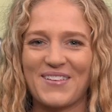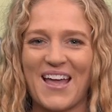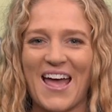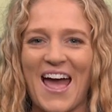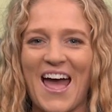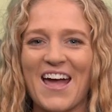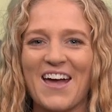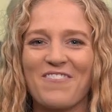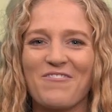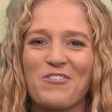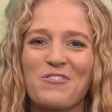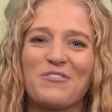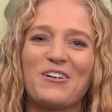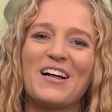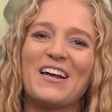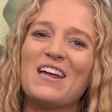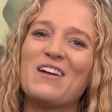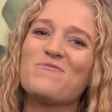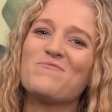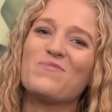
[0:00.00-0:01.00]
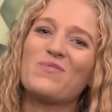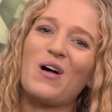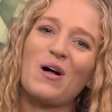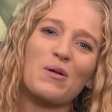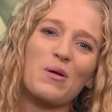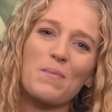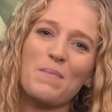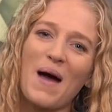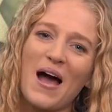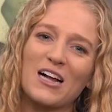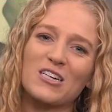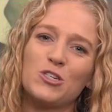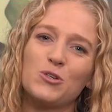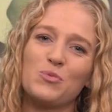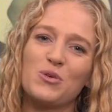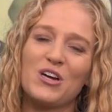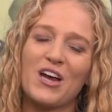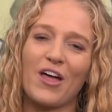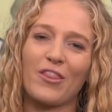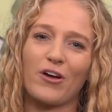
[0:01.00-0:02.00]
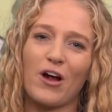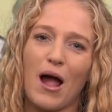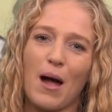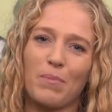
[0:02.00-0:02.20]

Hey everyone, and welcome back to another